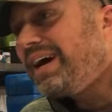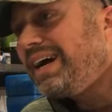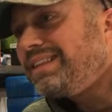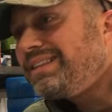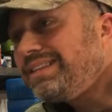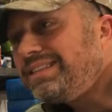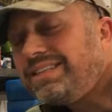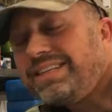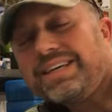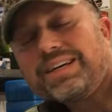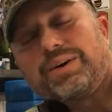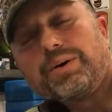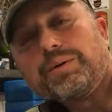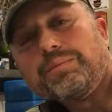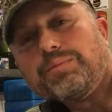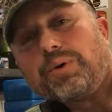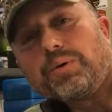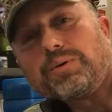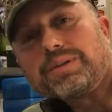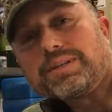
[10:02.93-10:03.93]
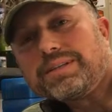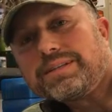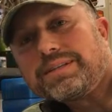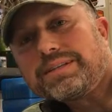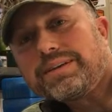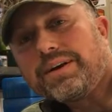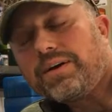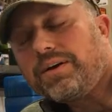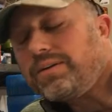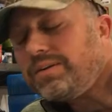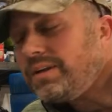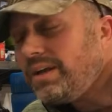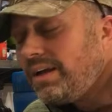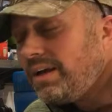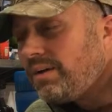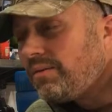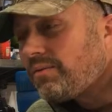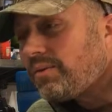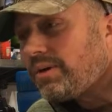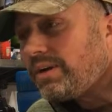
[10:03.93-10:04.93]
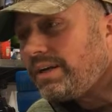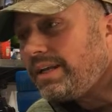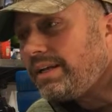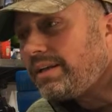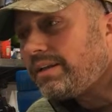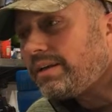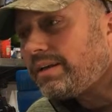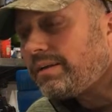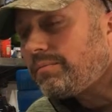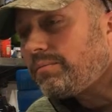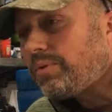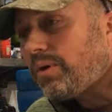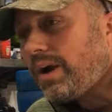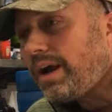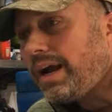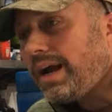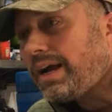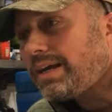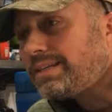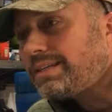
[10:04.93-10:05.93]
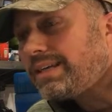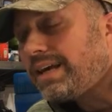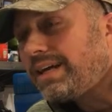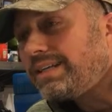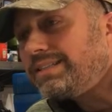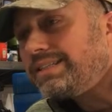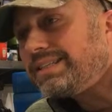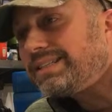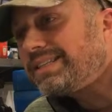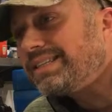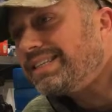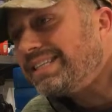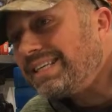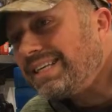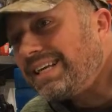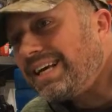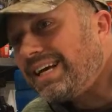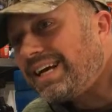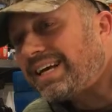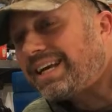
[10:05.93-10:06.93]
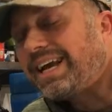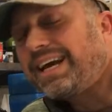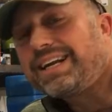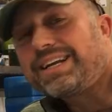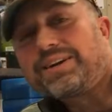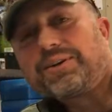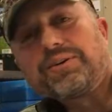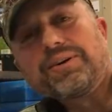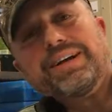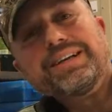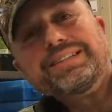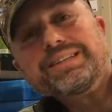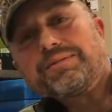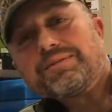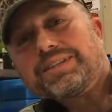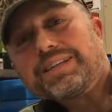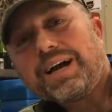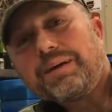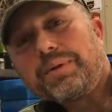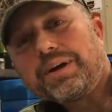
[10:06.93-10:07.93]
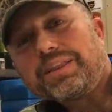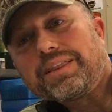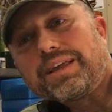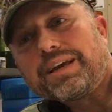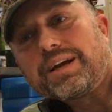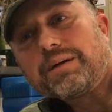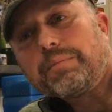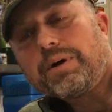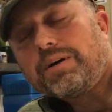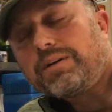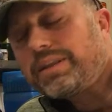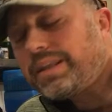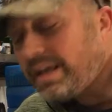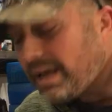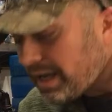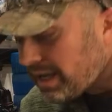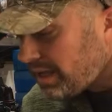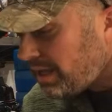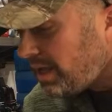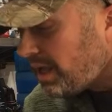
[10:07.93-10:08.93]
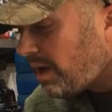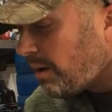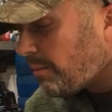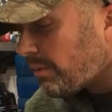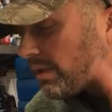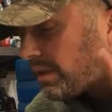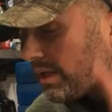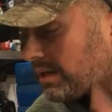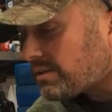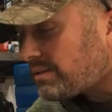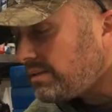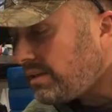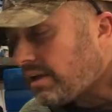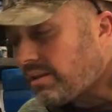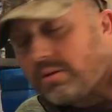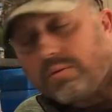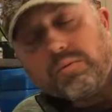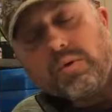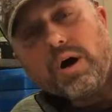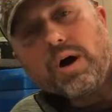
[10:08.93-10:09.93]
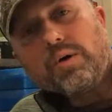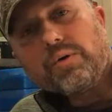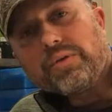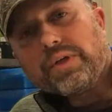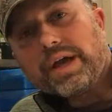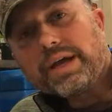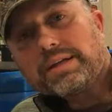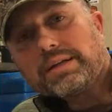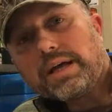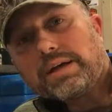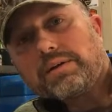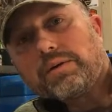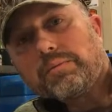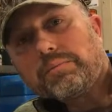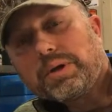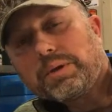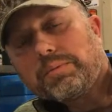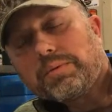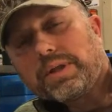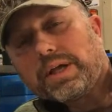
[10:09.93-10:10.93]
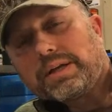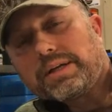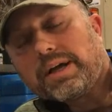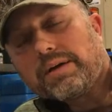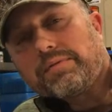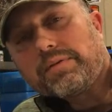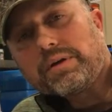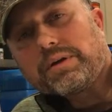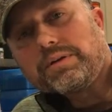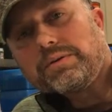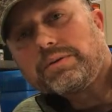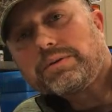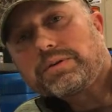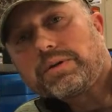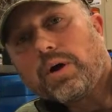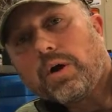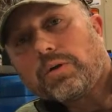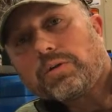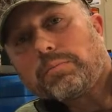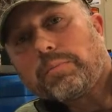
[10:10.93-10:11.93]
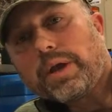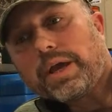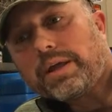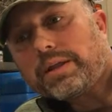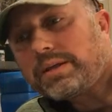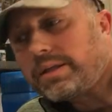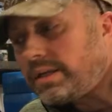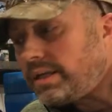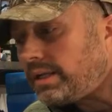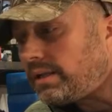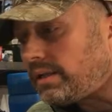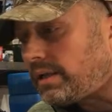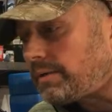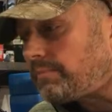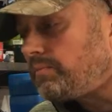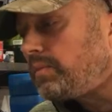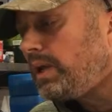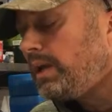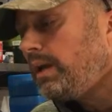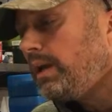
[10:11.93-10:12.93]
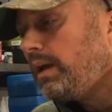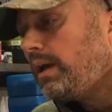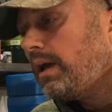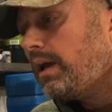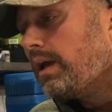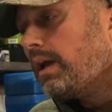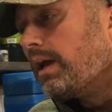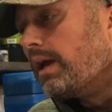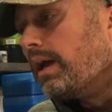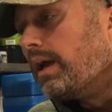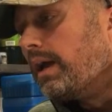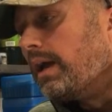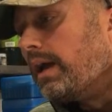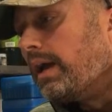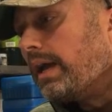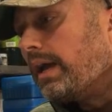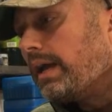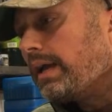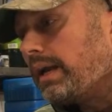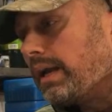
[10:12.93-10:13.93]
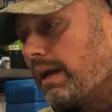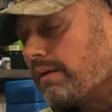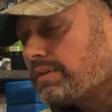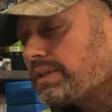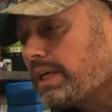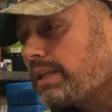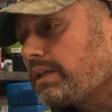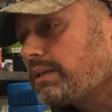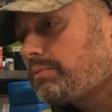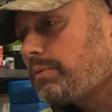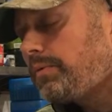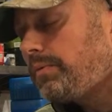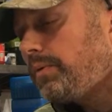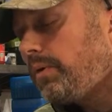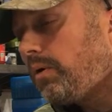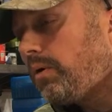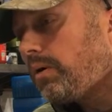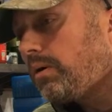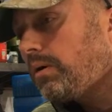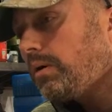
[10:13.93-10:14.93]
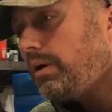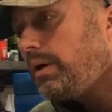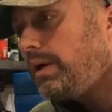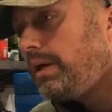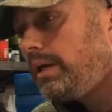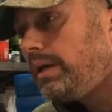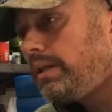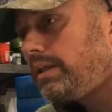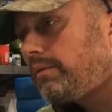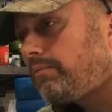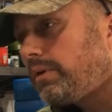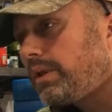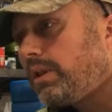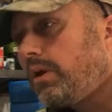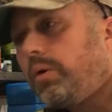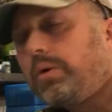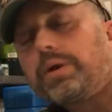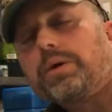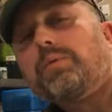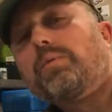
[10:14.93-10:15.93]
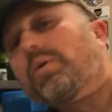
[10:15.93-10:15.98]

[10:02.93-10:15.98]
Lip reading: had to deal with molten salt for annealing brass, I kind of cringe every time I think about that. But there's nothing wrong with that. I know people that definitely use salt bath annealing. And I've said this before in the reloading